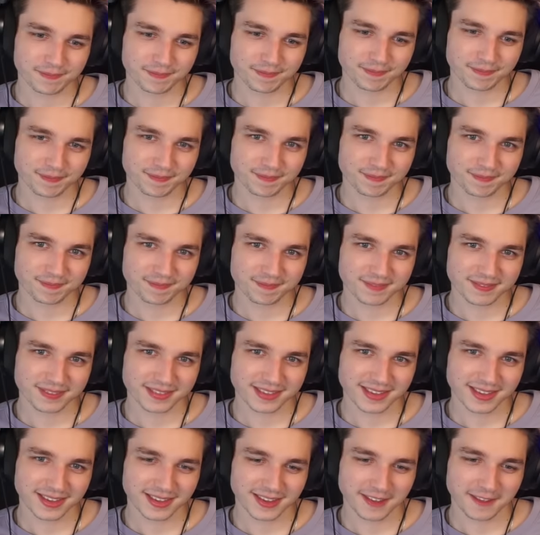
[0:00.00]

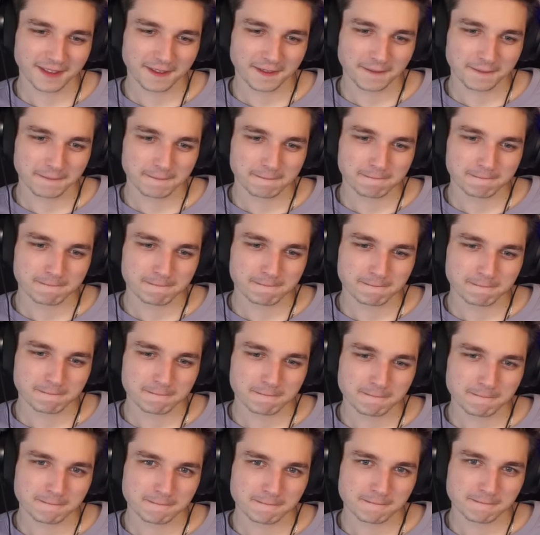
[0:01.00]

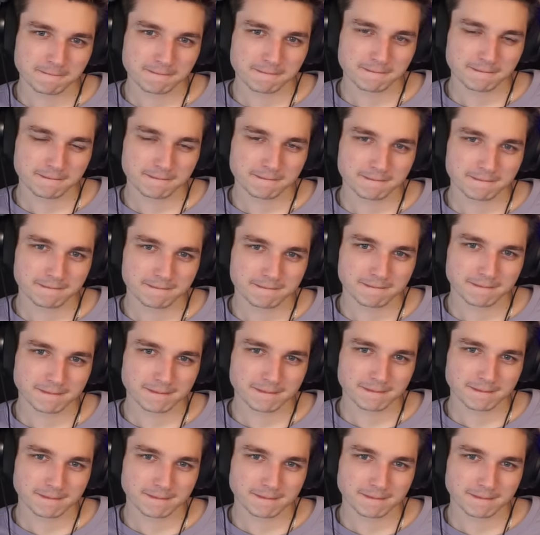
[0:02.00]
[no speech]